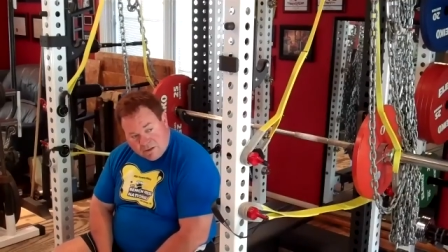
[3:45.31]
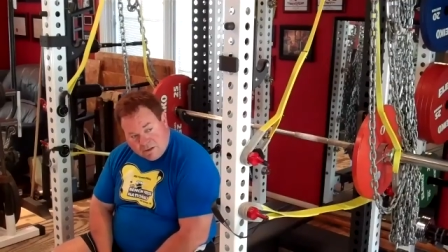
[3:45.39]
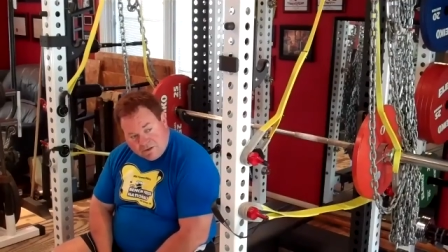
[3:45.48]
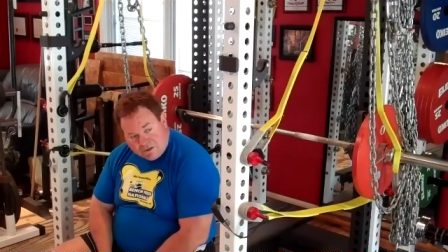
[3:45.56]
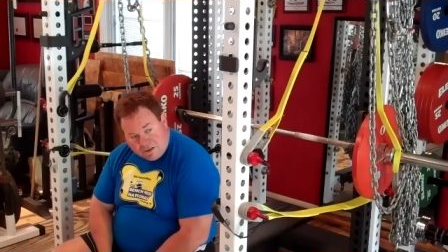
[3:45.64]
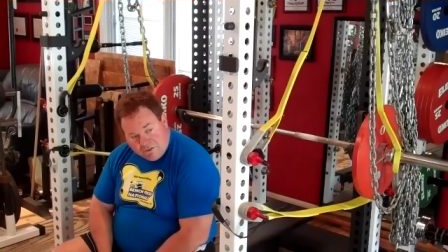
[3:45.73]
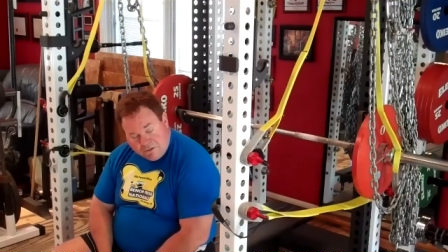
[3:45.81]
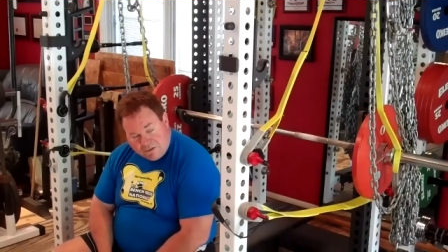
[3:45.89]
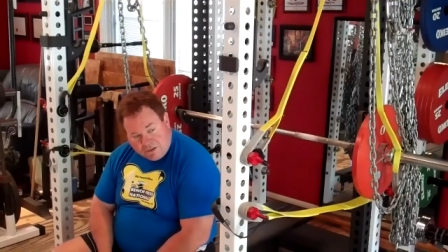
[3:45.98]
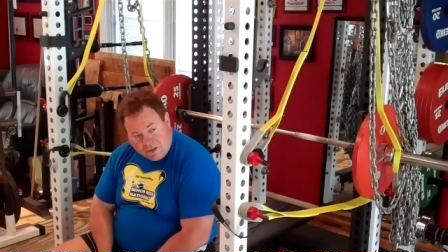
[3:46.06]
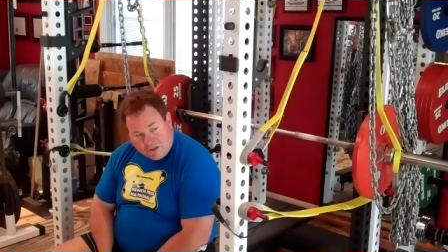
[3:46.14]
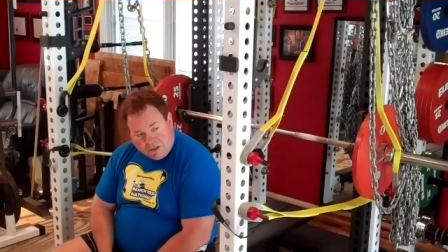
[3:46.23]
and she
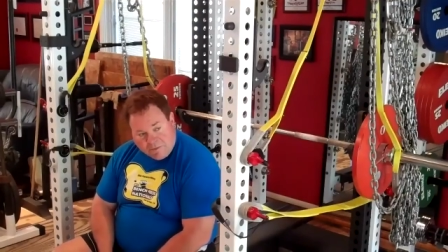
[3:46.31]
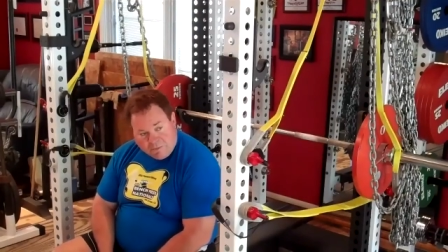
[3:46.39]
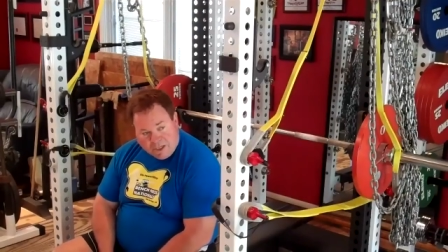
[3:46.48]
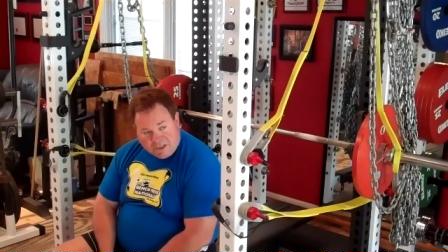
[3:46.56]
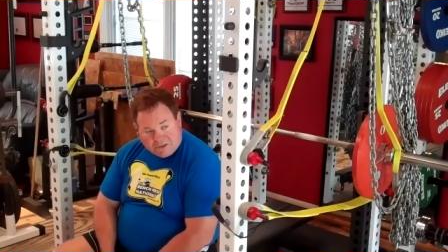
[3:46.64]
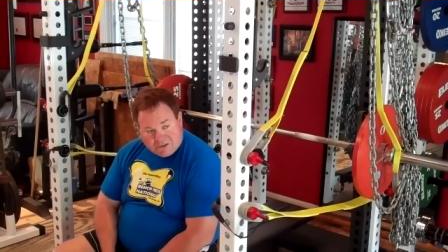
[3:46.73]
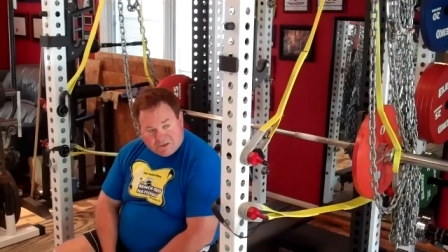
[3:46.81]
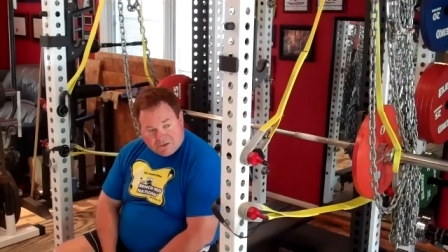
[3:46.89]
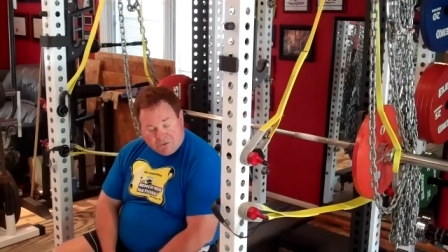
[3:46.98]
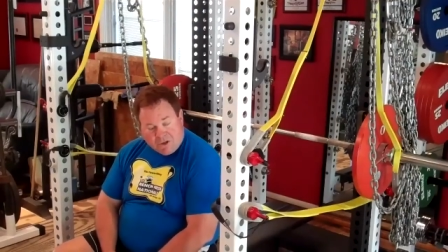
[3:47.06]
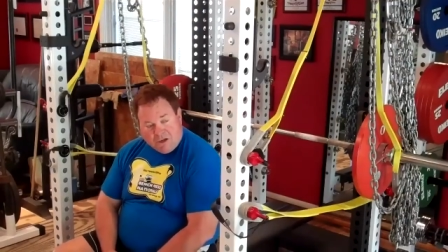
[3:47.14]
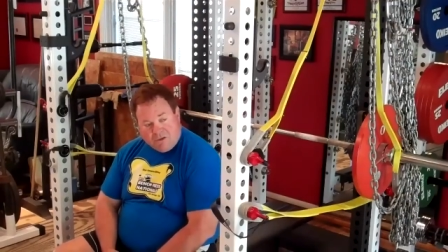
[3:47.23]
routinely benches
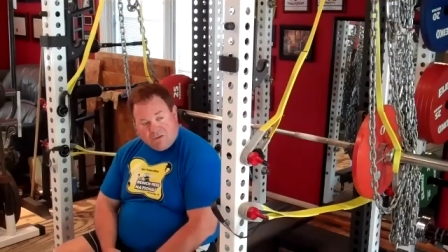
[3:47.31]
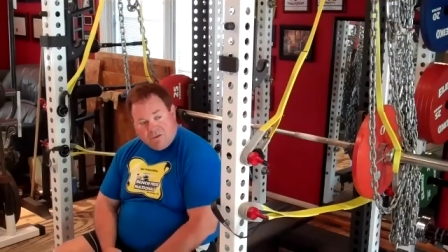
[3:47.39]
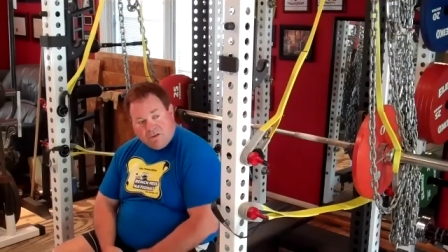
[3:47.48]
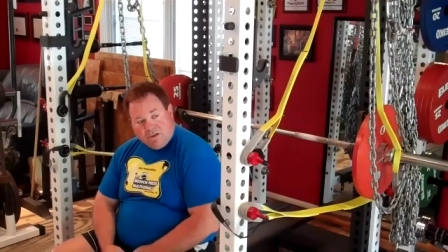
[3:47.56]
around